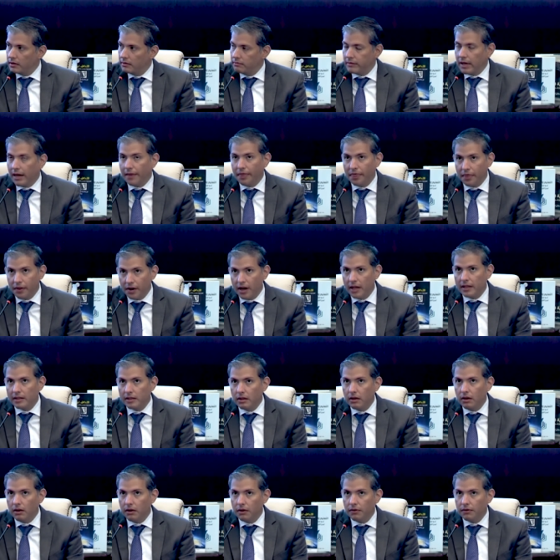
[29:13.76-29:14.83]
a threat
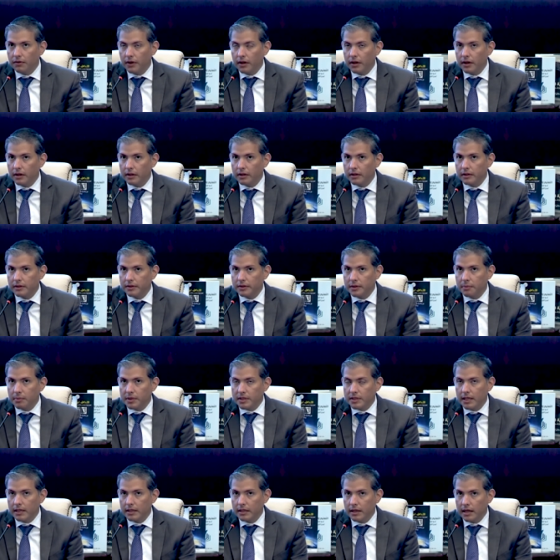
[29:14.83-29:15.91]
of a
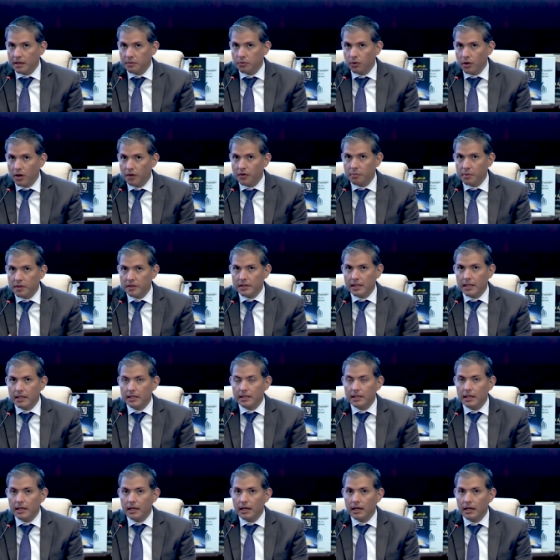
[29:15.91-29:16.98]
represent, Hezbollah
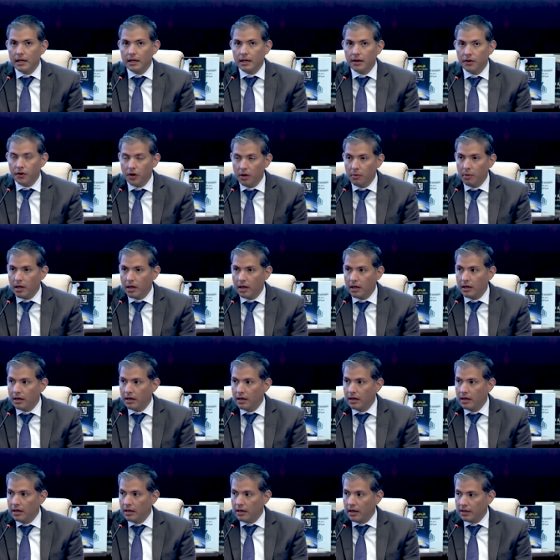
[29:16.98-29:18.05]
represents a criminal,
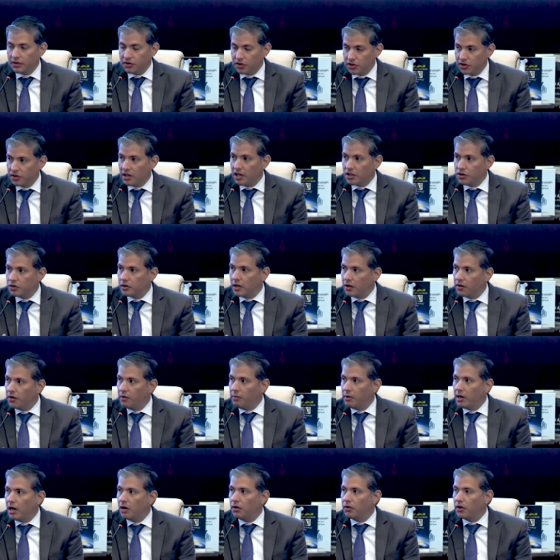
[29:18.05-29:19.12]
a transnational
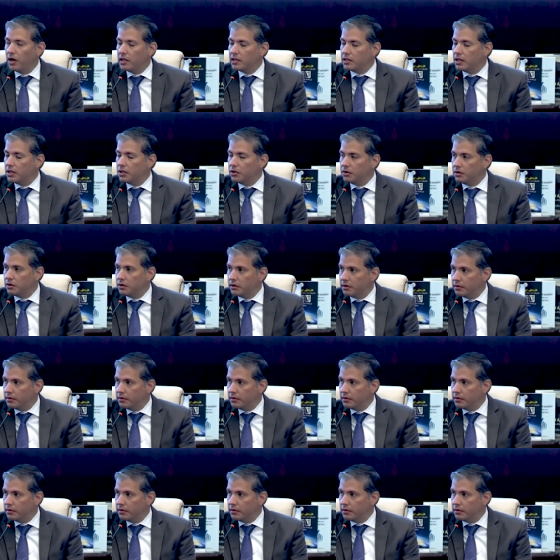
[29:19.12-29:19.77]
criminal organization.